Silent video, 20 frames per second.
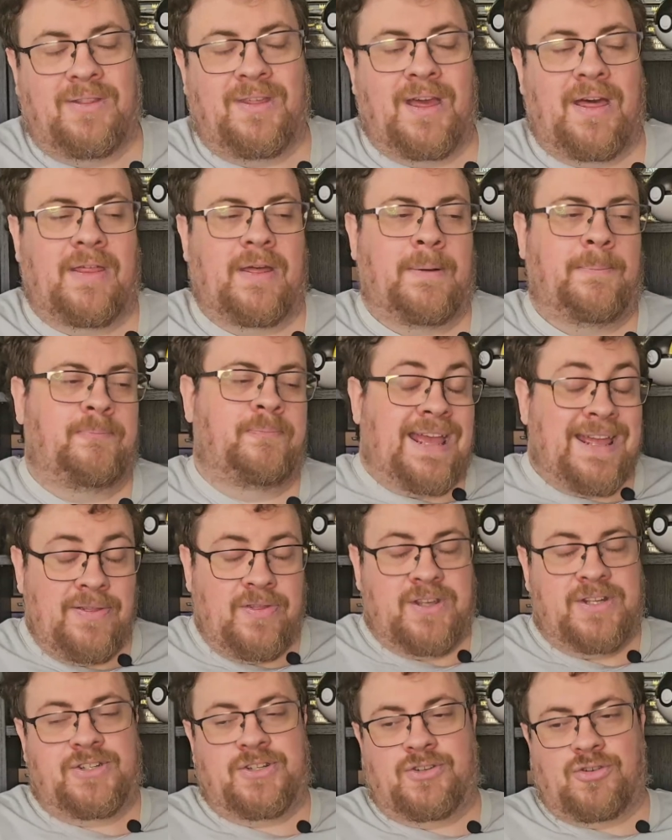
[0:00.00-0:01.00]
the other. In
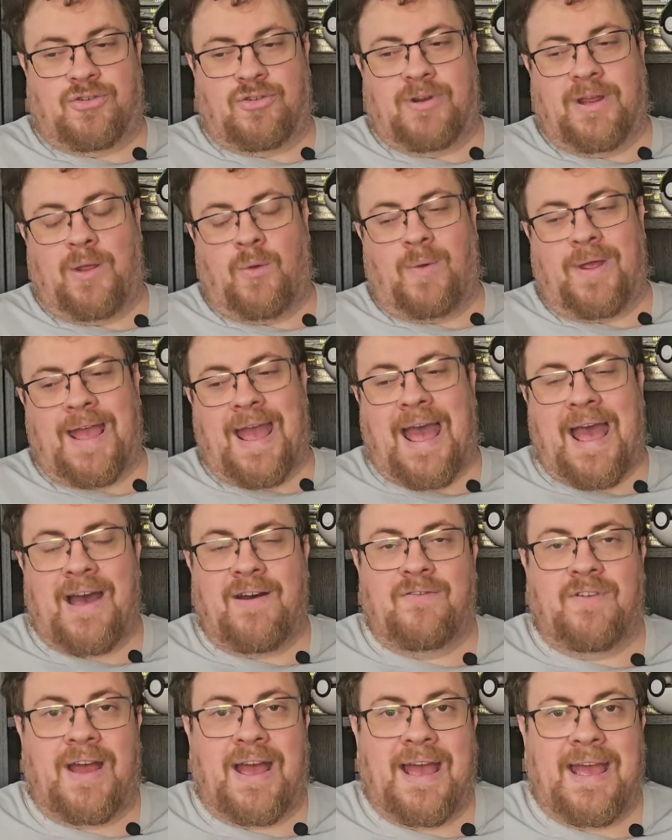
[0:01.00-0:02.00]
this story, we
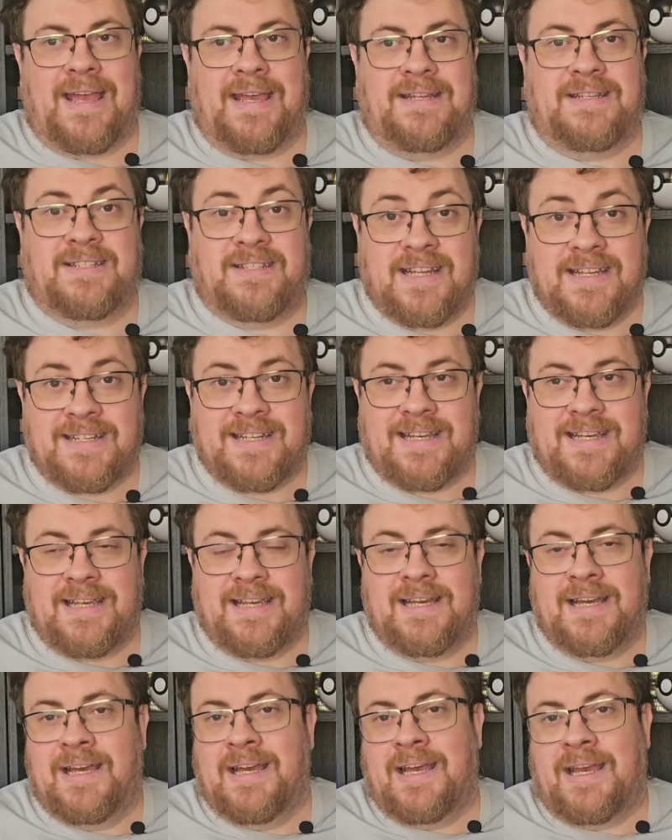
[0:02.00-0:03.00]
have a
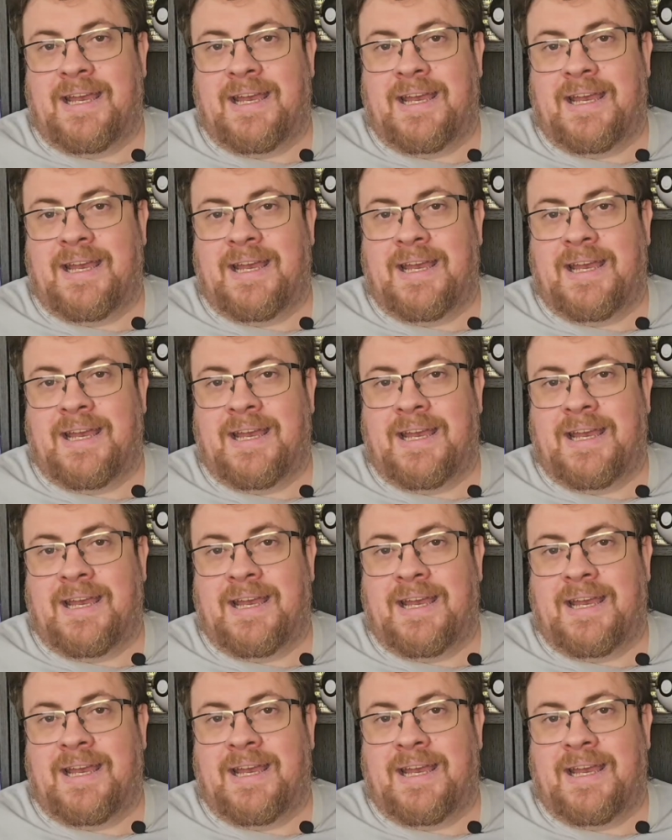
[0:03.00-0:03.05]
city